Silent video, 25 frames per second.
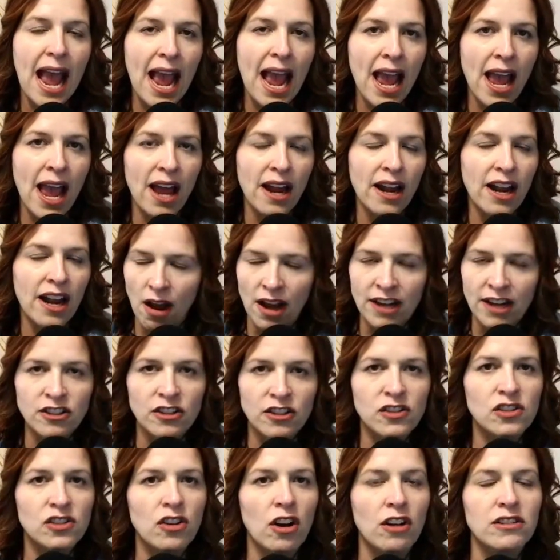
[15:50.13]
And I
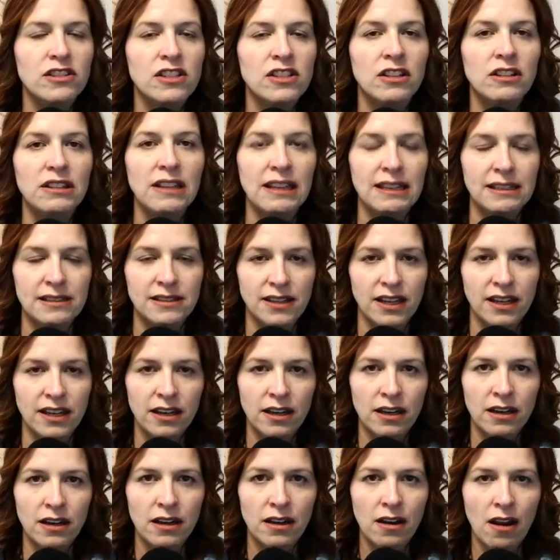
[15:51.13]
just start to
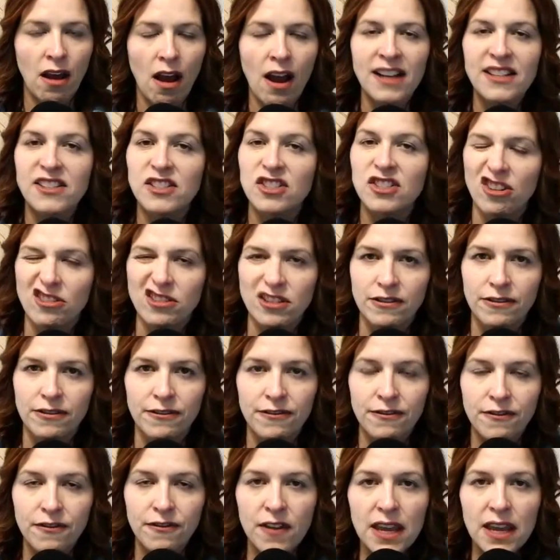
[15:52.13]
listen. I start to
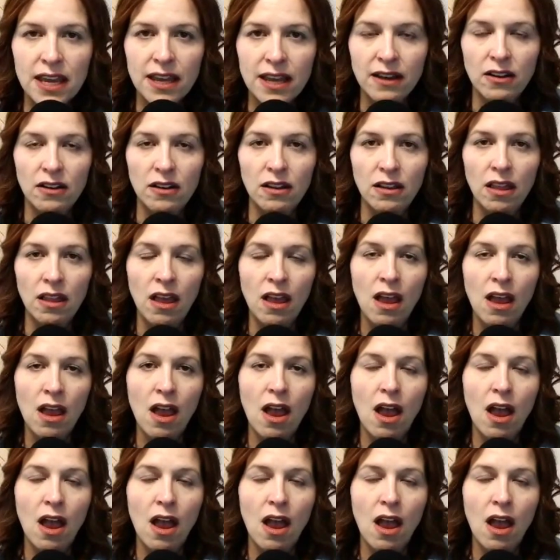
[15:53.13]
feel.